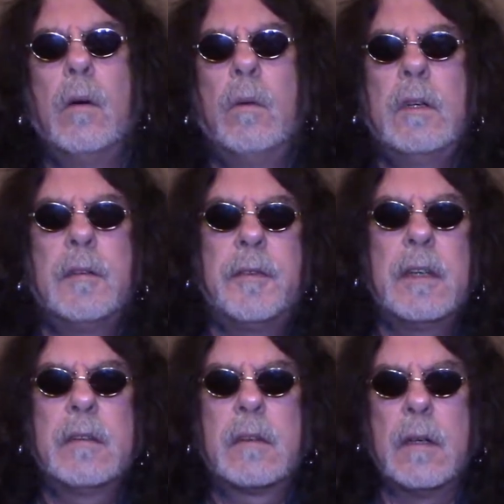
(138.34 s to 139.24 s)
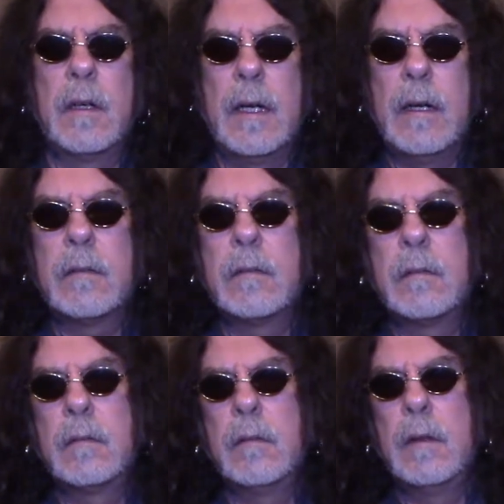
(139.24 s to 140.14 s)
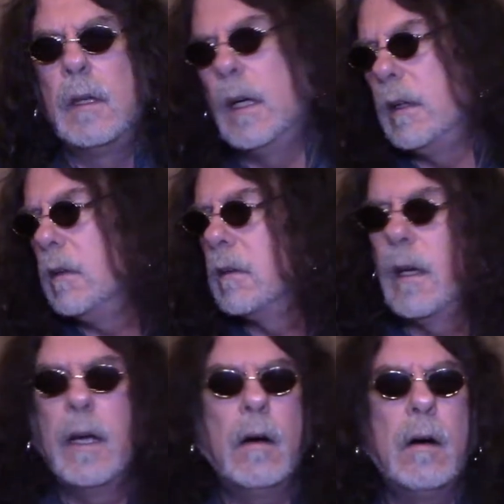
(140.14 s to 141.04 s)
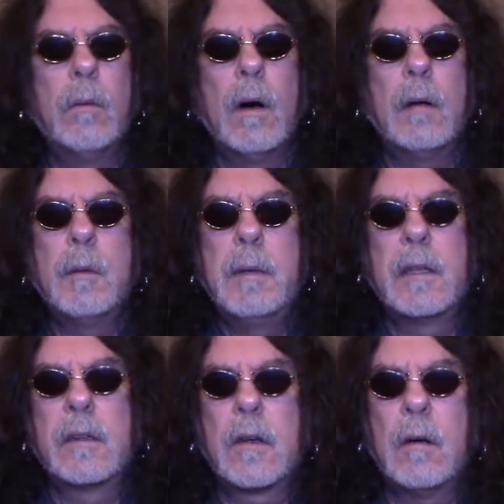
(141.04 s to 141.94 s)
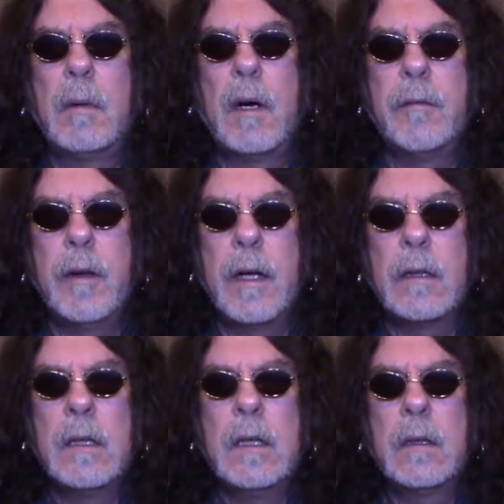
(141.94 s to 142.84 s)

when you're first starting out and you say, oh, well, I'm a big strawberry fan,